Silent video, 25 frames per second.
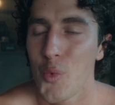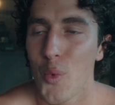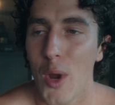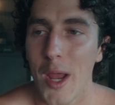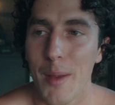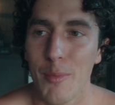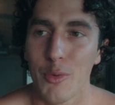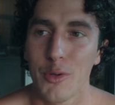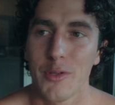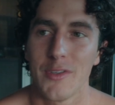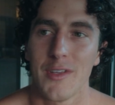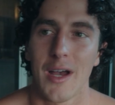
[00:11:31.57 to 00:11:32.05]
way
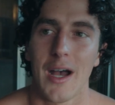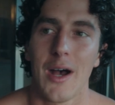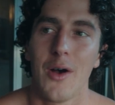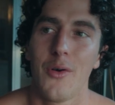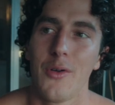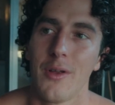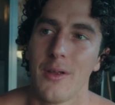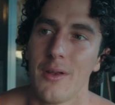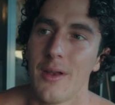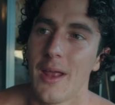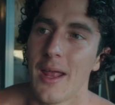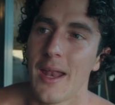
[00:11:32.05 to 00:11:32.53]
more
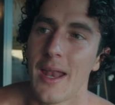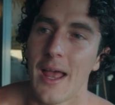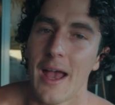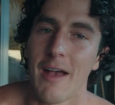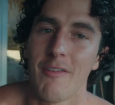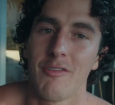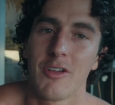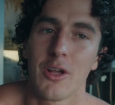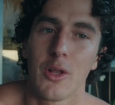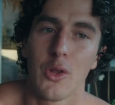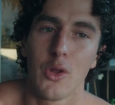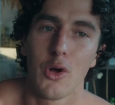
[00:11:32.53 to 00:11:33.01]
dialed, and
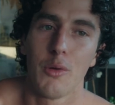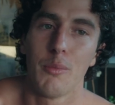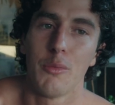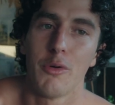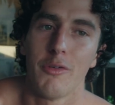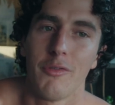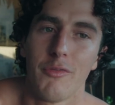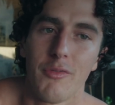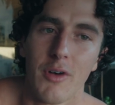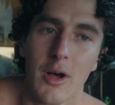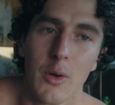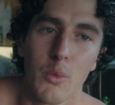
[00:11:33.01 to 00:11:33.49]
having a lot
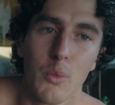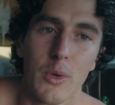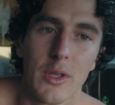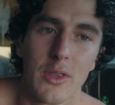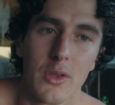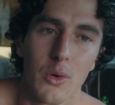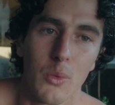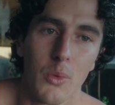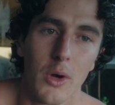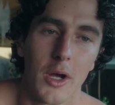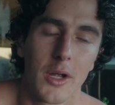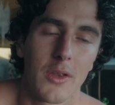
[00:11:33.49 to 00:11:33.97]
more fun with
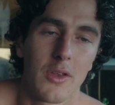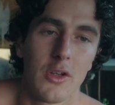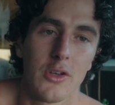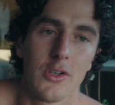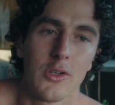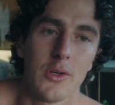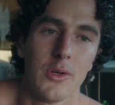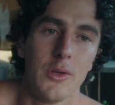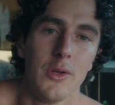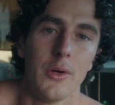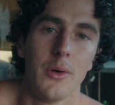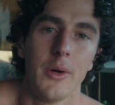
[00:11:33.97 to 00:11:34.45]
the work that
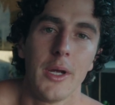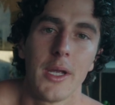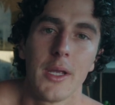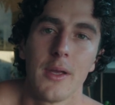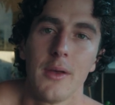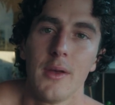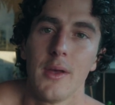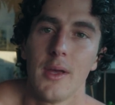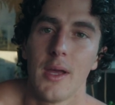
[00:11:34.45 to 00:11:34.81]
you're doing.